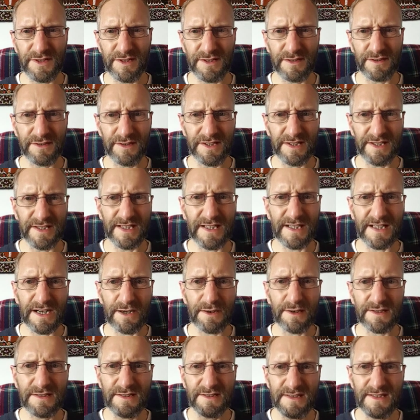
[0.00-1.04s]
the lead
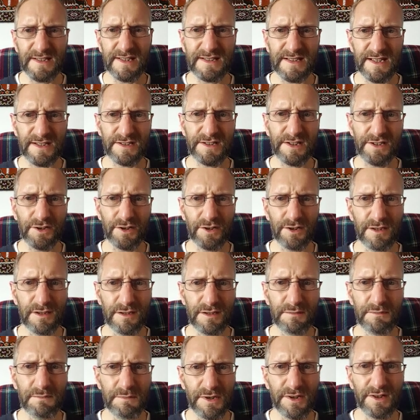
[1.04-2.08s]
characters, he's actually got
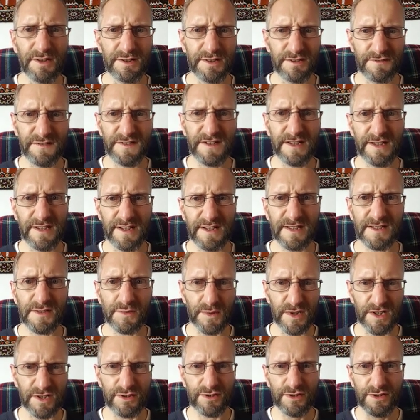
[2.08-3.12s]
a bird, a
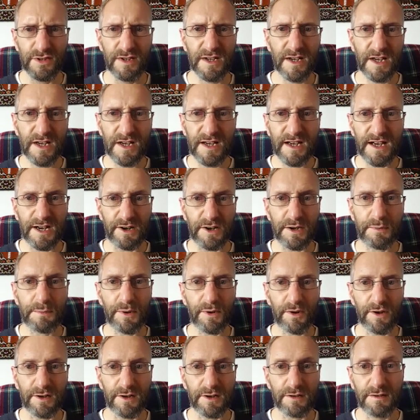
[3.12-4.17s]
phoenix, which Harry
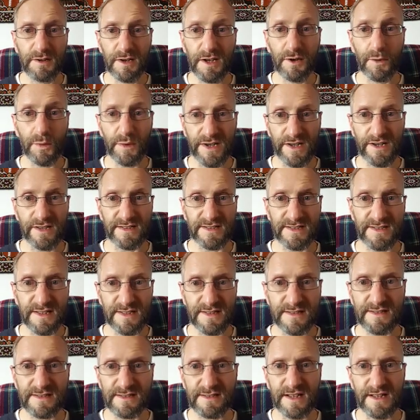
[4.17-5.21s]
Potter
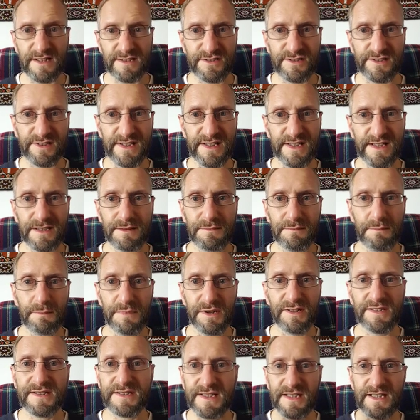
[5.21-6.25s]
witnesses actually
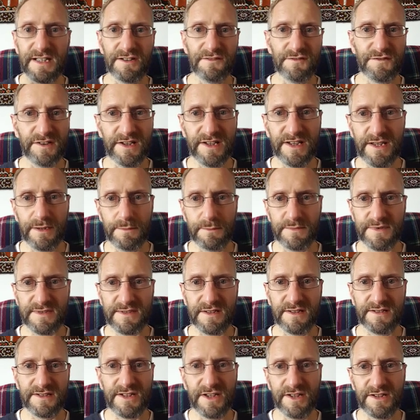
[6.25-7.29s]
bursting into
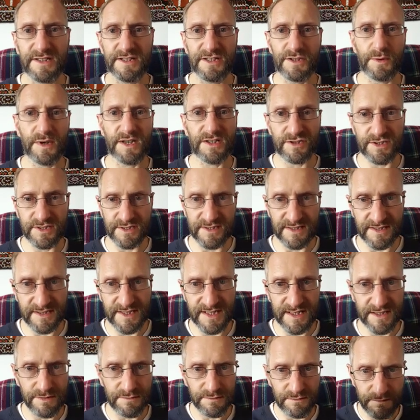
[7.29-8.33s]
flames and turning to ashes and
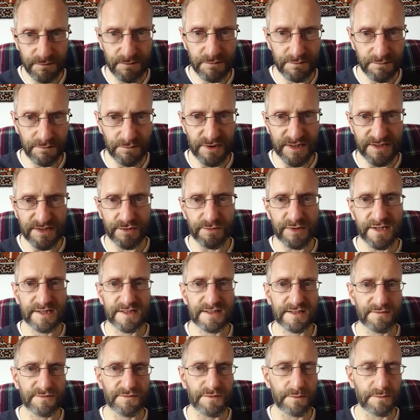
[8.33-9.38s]
then
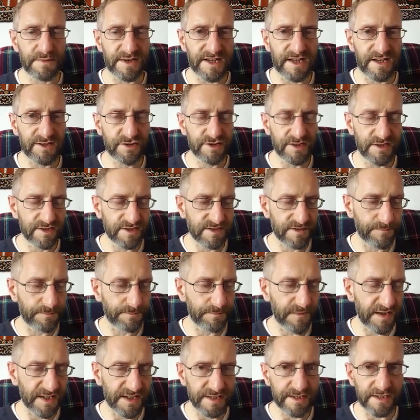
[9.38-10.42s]
resurrecting from the ashes
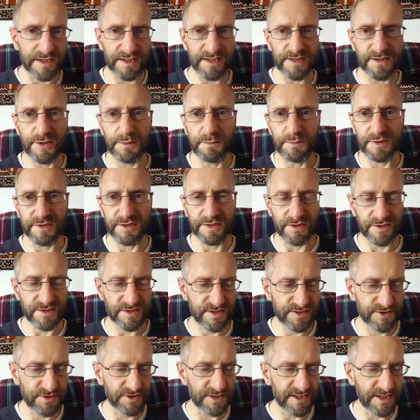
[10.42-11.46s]
in Dumbledore's
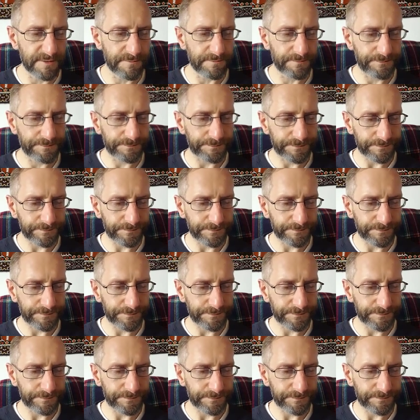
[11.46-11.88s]
study.